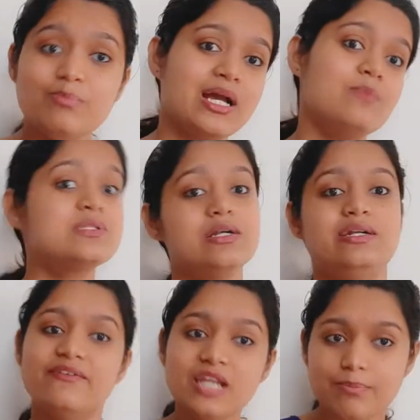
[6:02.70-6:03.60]
becomes a
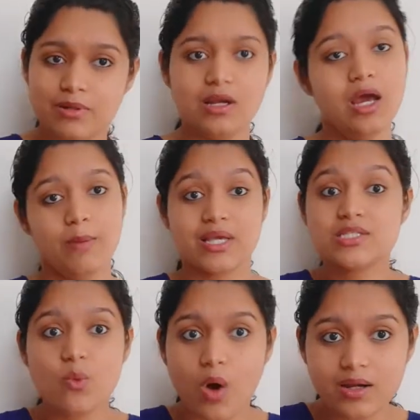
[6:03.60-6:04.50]
developer because
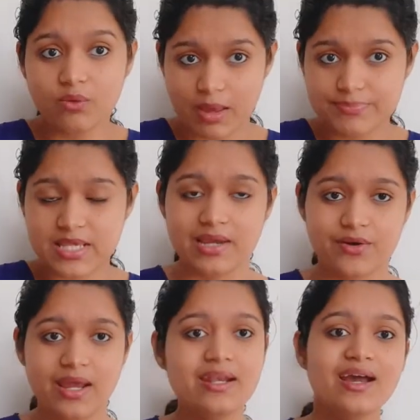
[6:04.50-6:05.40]
they want a website,
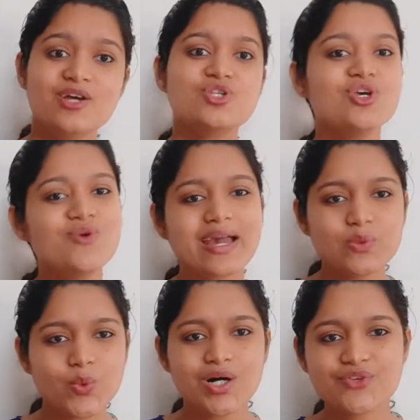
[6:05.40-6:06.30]
right? So you
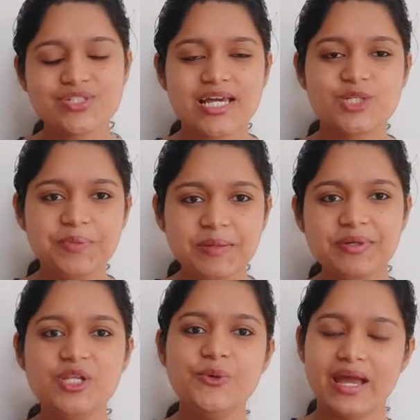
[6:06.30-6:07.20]
can work for such people.
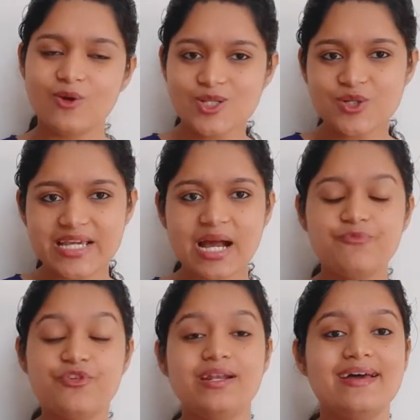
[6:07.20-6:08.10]
You can also take up
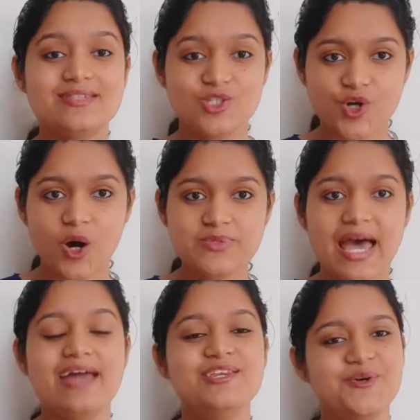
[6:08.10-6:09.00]
freelance jobs
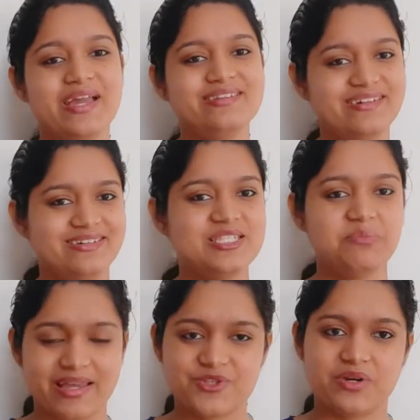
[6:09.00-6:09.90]
and you can earn
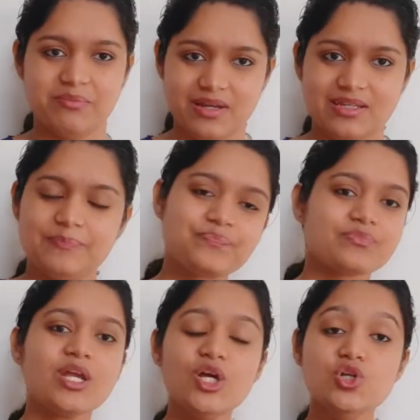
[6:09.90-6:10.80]
some extra money.
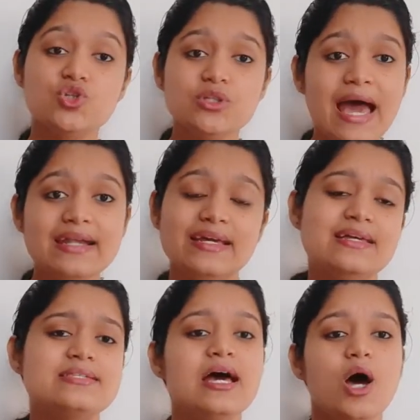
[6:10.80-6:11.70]
So that is